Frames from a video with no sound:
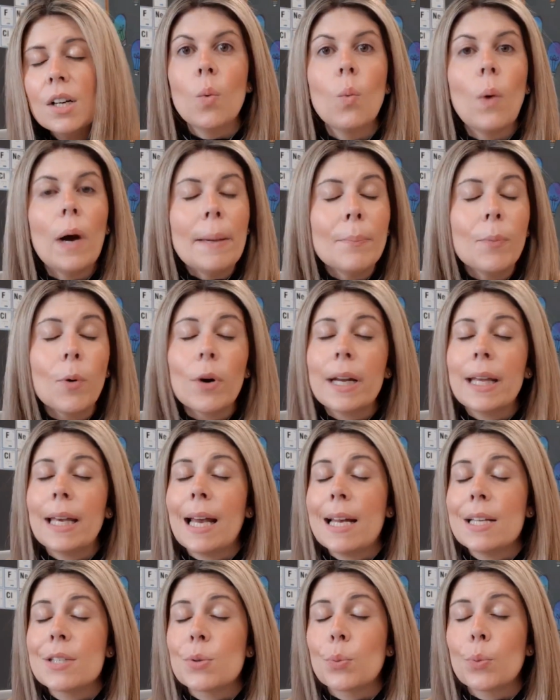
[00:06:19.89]
Whiteboarding
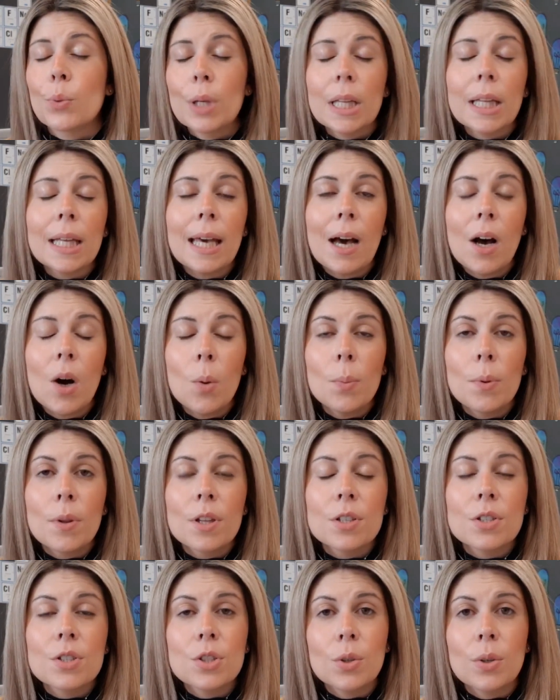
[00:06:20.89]
has really helped
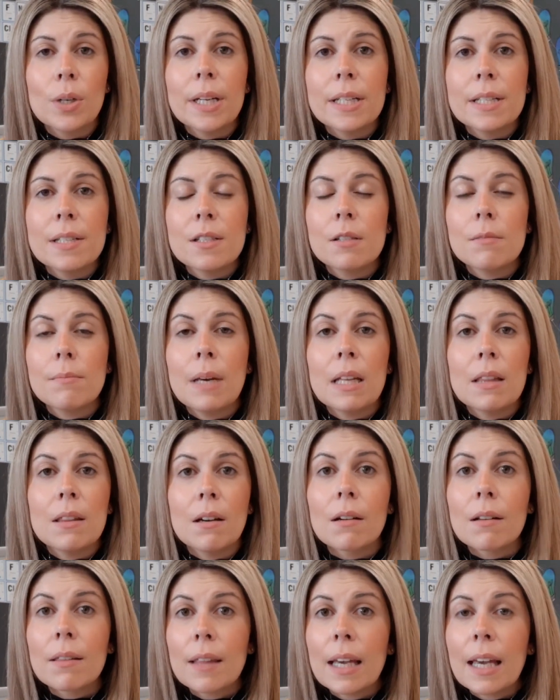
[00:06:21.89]
the students to make
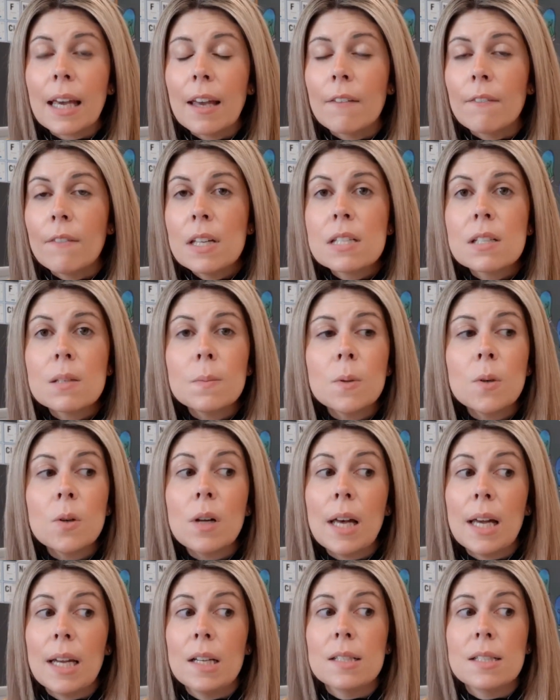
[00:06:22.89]
their thinking visible and